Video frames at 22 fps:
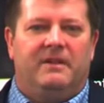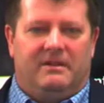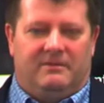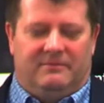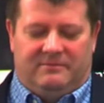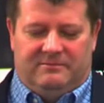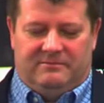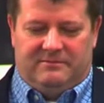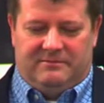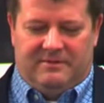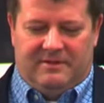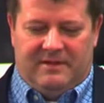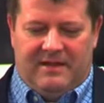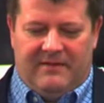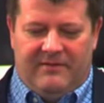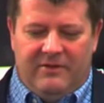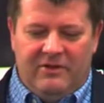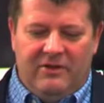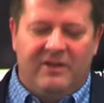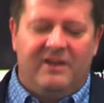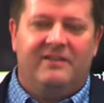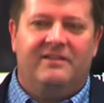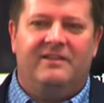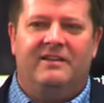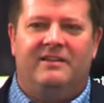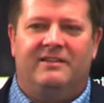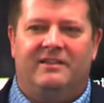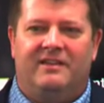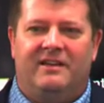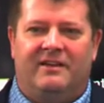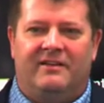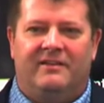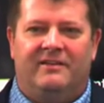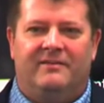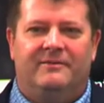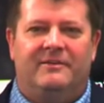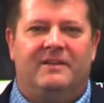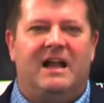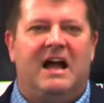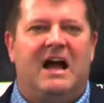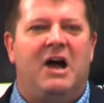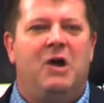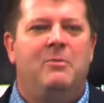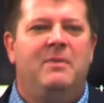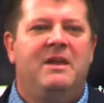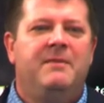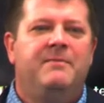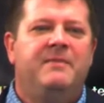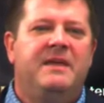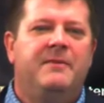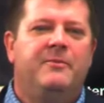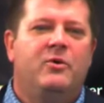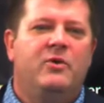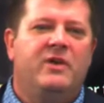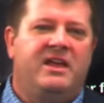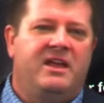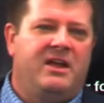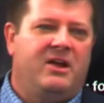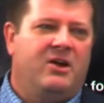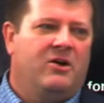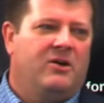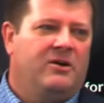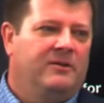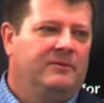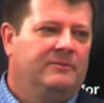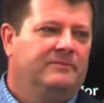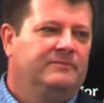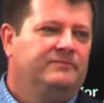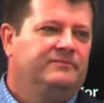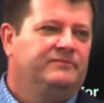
you know, if you look at these things, how many people here